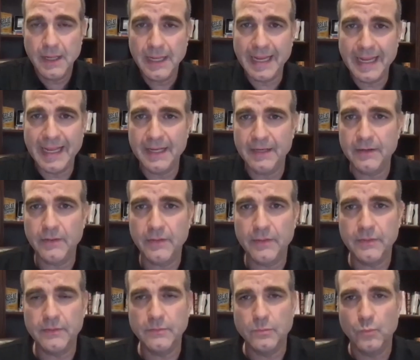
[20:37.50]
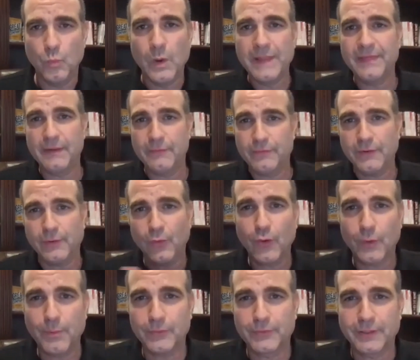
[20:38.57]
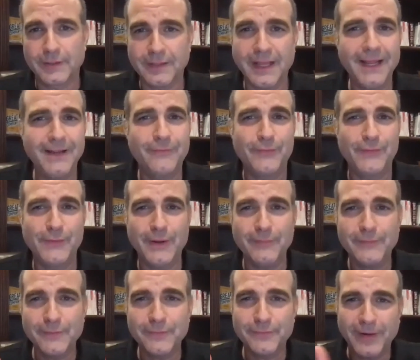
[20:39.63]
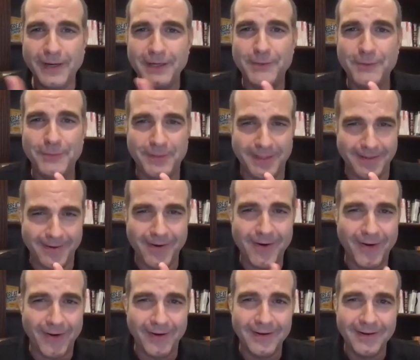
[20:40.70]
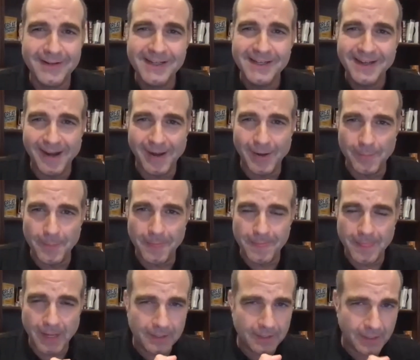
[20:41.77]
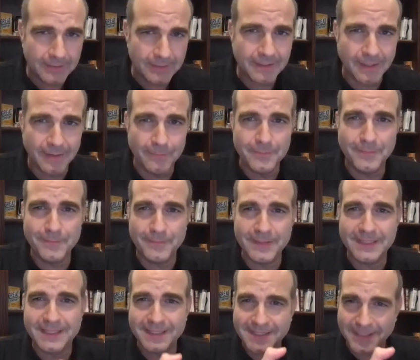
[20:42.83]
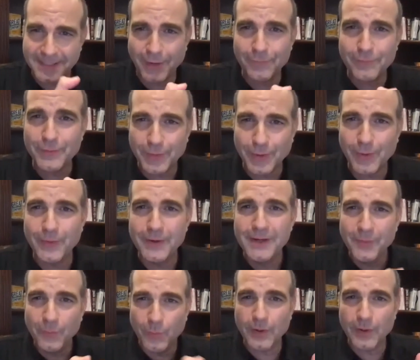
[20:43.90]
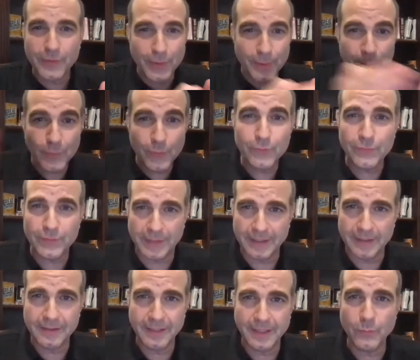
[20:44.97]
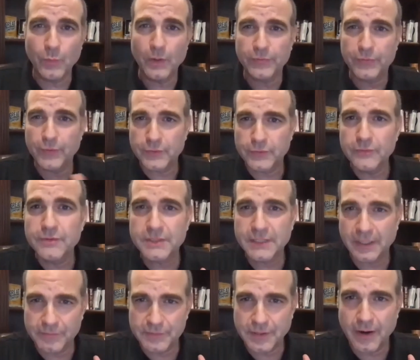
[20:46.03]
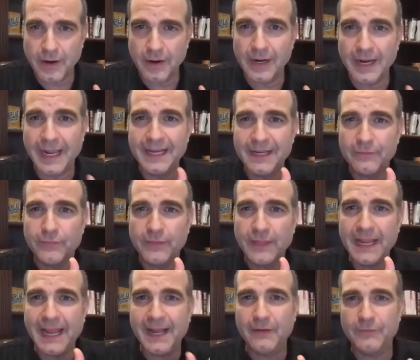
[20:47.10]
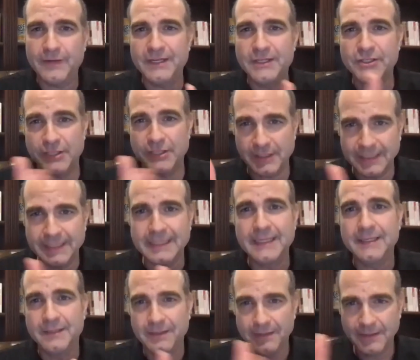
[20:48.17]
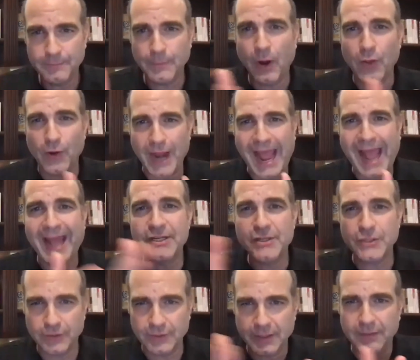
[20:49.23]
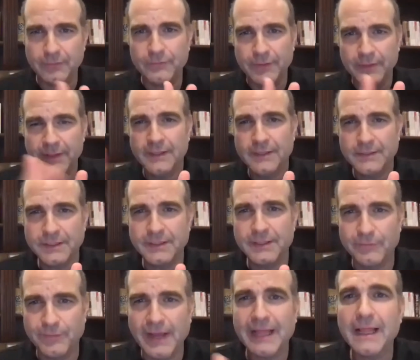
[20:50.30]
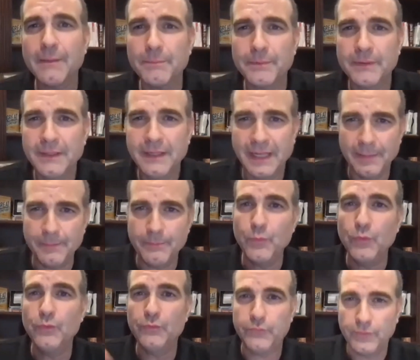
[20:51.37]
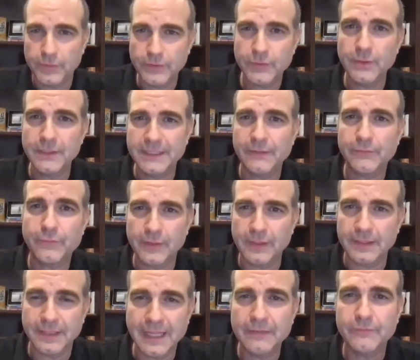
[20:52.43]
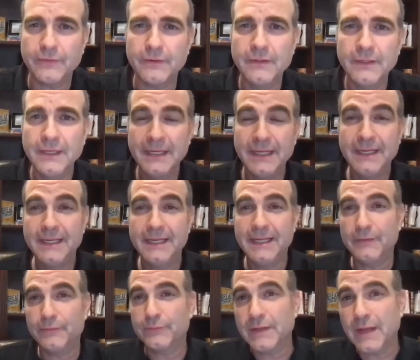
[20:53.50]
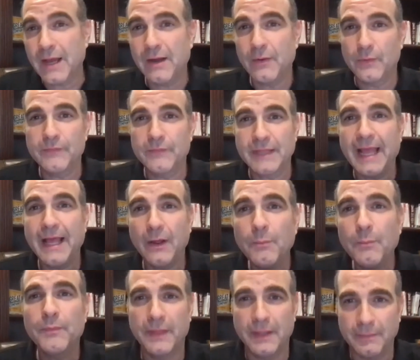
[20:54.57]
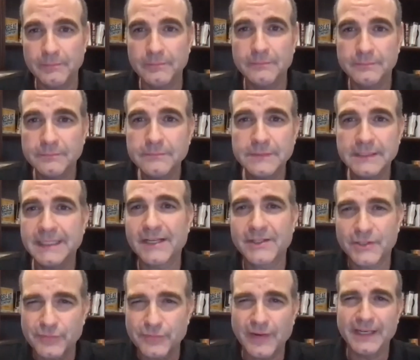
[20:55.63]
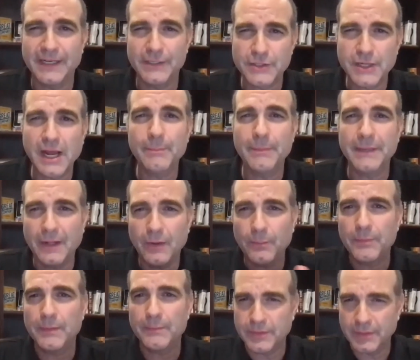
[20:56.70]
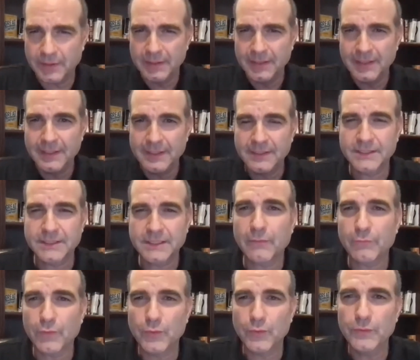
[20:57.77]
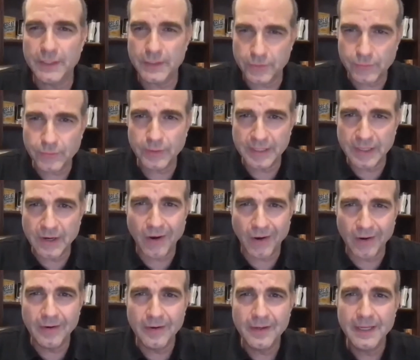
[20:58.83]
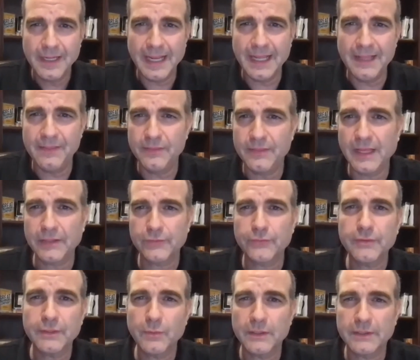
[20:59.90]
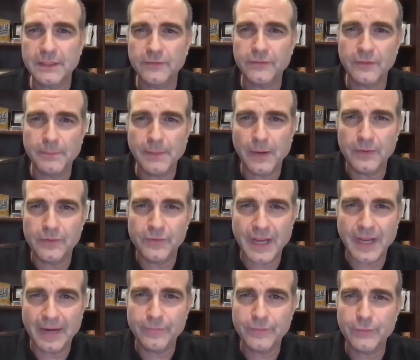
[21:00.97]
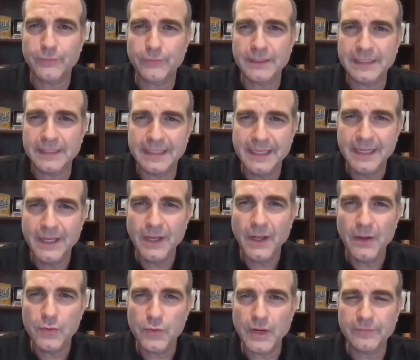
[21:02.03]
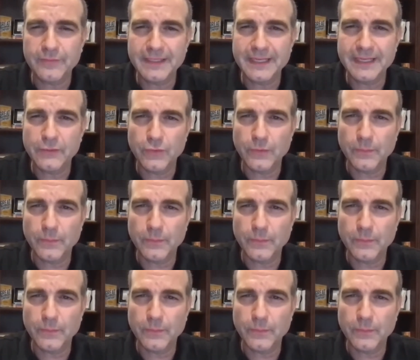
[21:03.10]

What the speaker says: And when they feel horrible with their life, you have to find who they are, not cut them, discover though where they're moving and what their true selves are. And if they have an agility, are they agile enough to develop and move to a different level? If not, we have to help them to not just find a job, but help them to discover who they truly are. And that's really what this is about, is you have to get to a